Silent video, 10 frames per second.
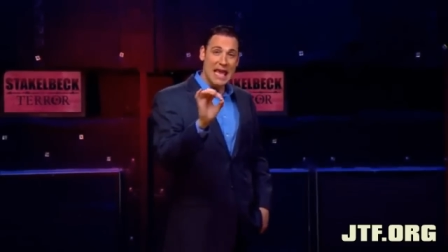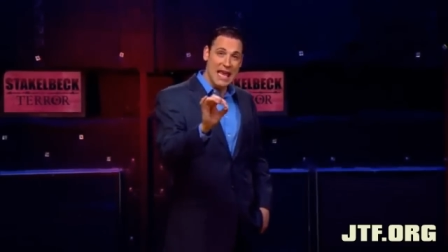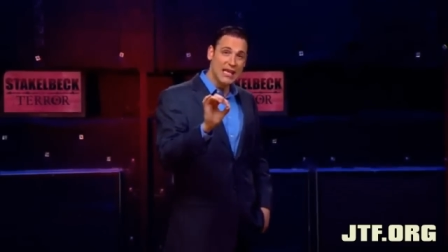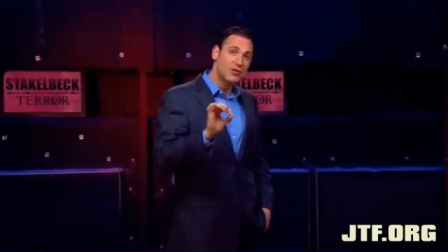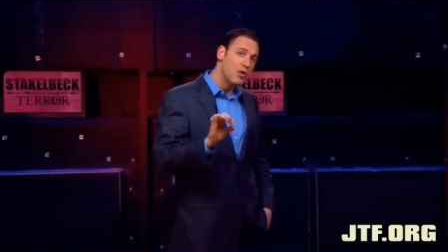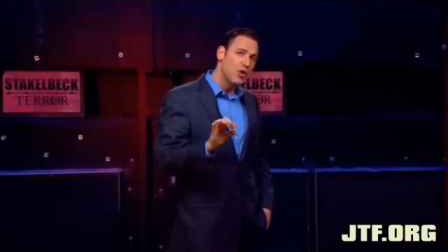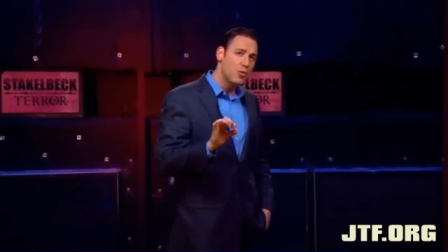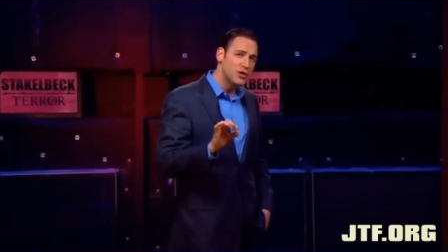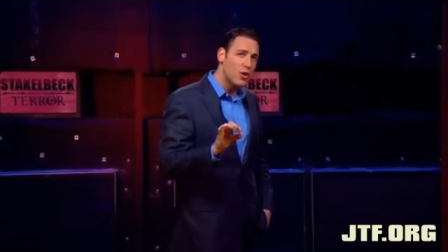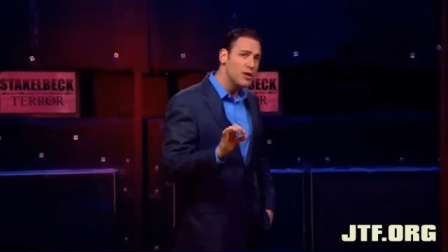Israel
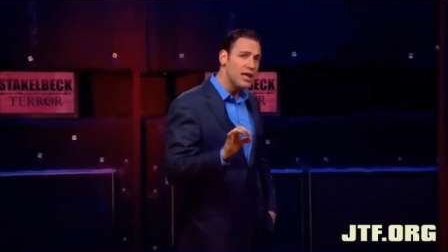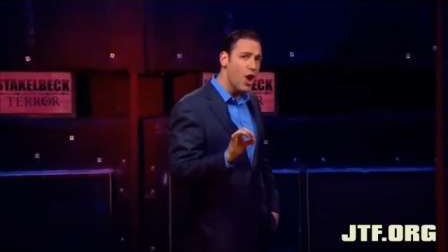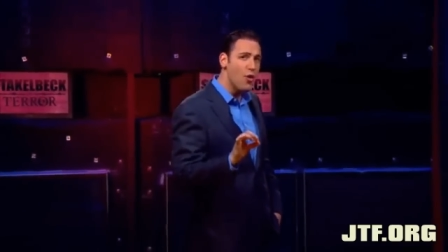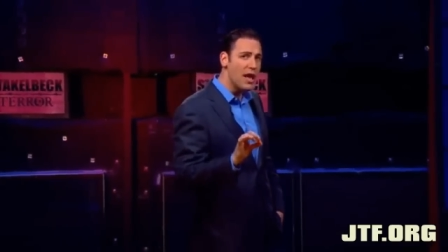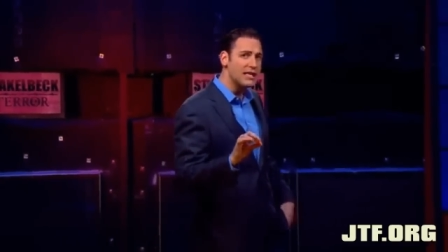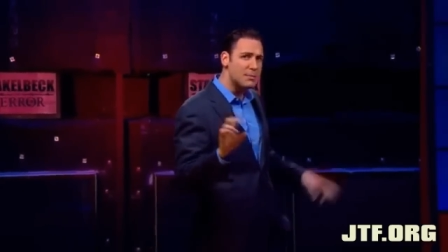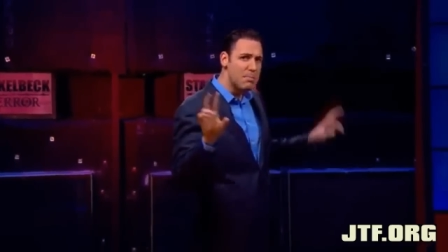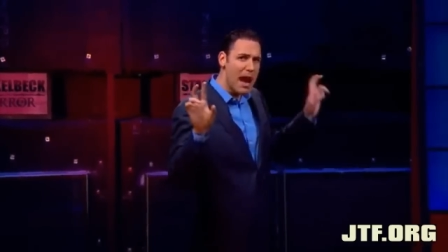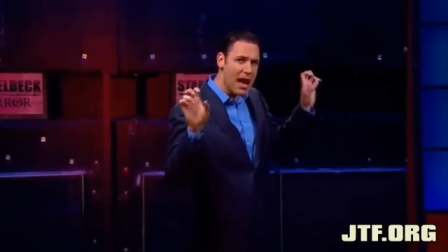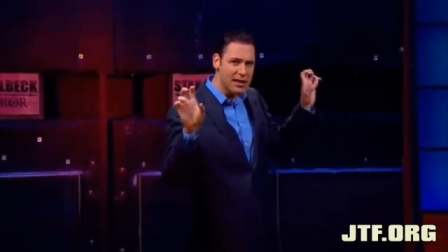was only known as
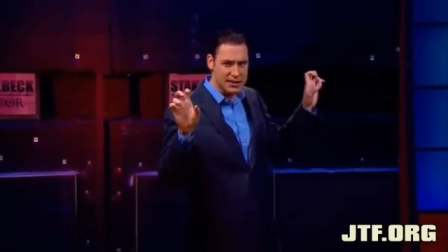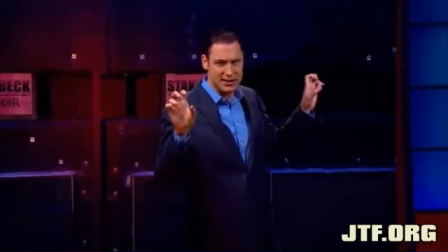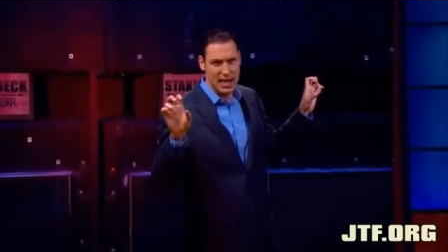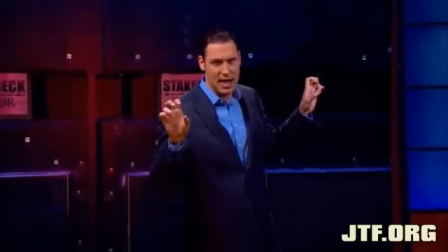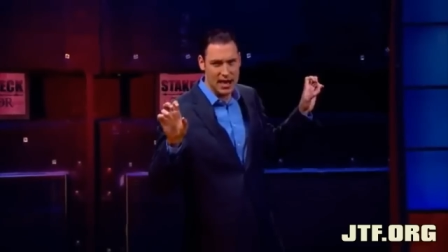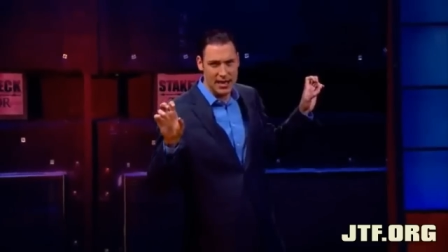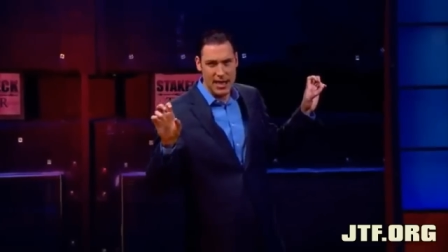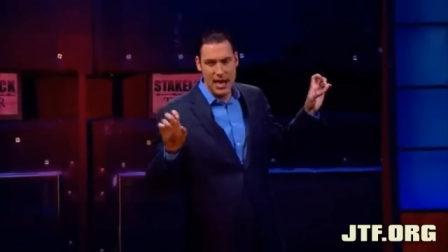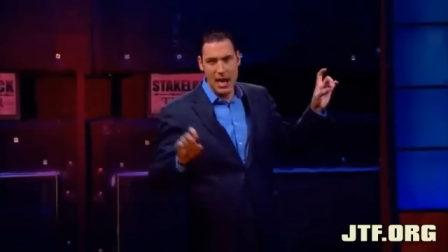Palestine